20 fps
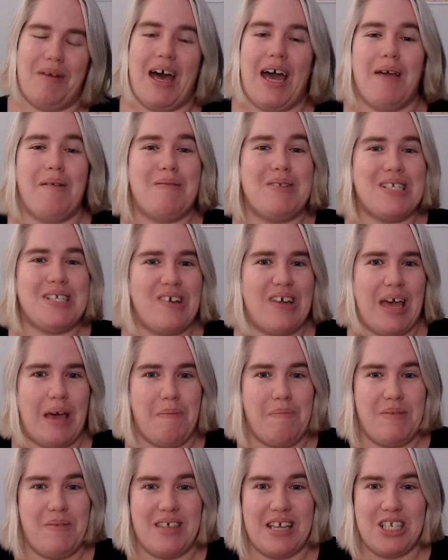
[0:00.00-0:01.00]
I am so
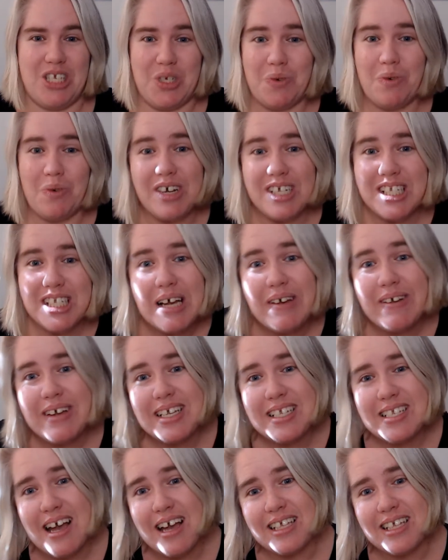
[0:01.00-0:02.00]
happy that you are so
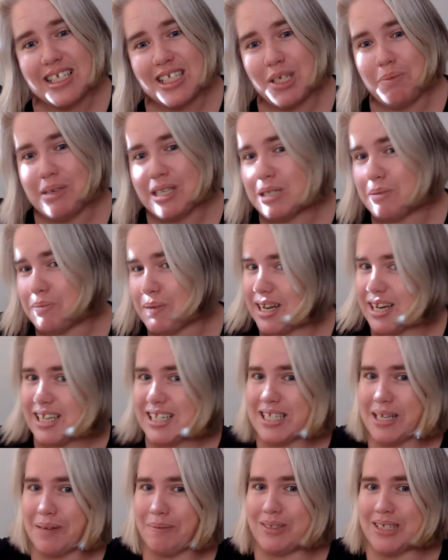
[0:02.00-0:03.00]
excited to be spending
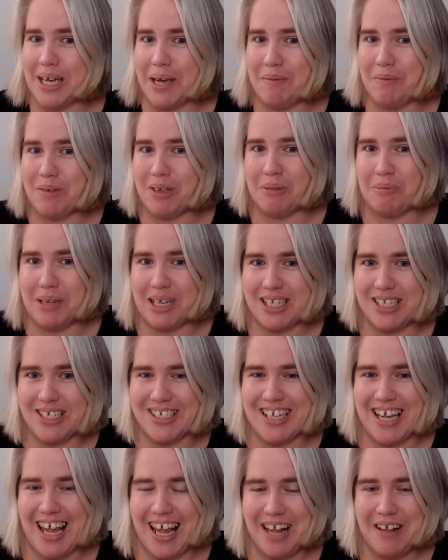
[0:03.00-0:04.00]
some time with me
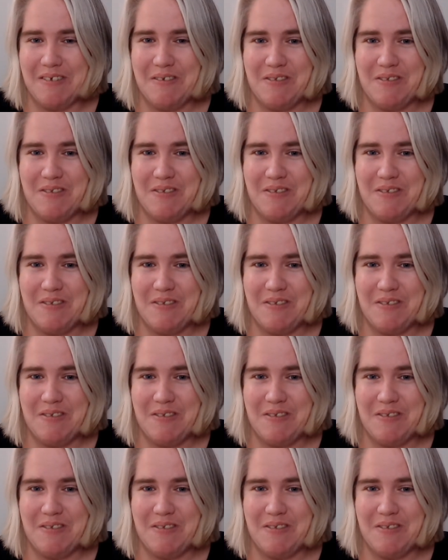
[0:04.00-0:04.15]
today.